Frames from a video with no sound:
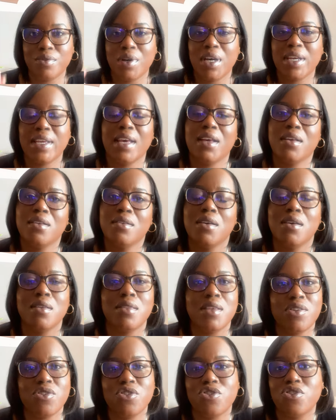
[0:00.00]
Again,
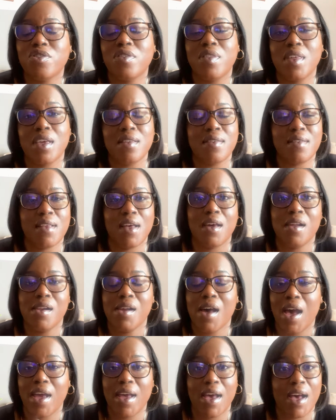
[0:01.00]
these are just things
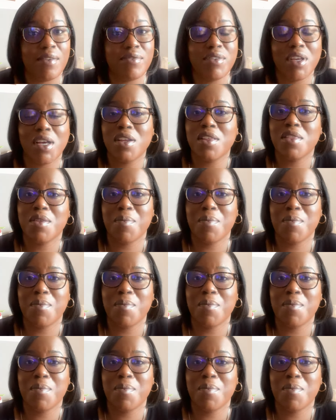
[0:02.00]
that I have done in